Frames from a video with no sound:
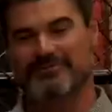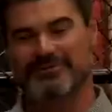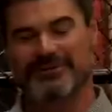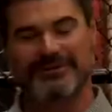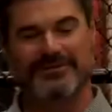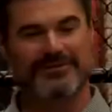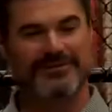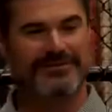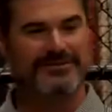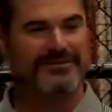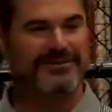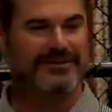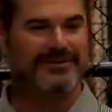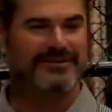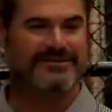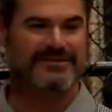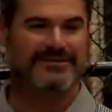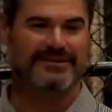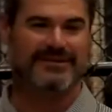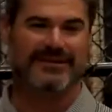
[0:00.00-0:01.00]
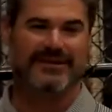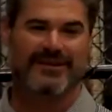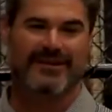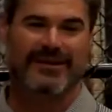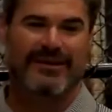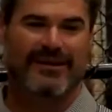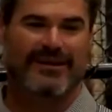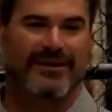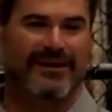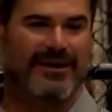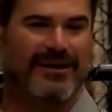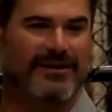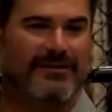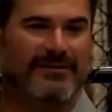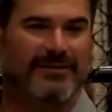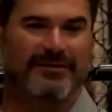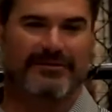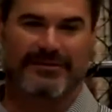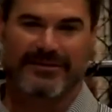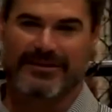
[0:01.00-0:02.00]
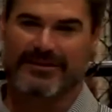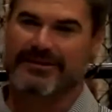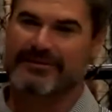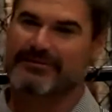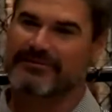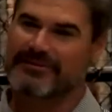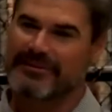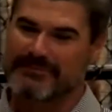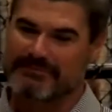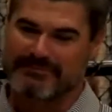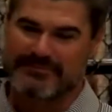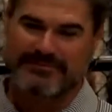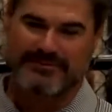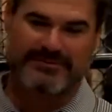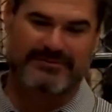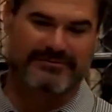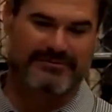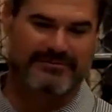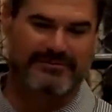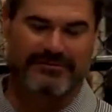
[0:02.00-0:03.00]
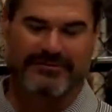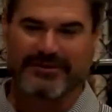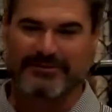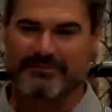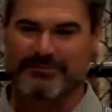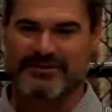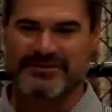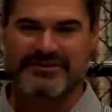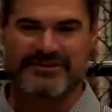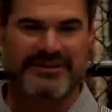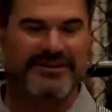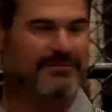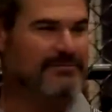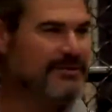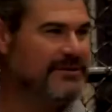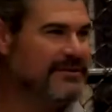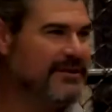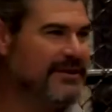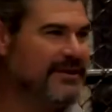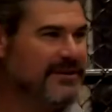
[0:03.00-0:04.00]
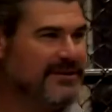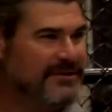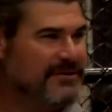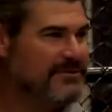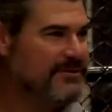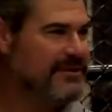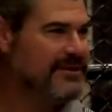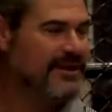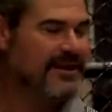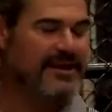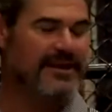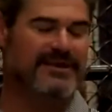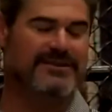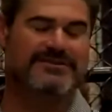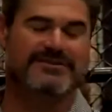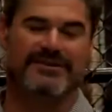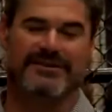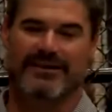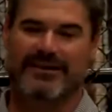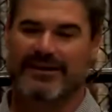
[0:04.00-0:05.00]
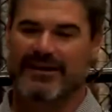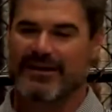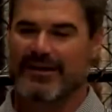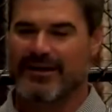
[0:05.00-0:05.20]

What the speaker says: go play long toss, and we did like a flip machine we'd hit into a cage, and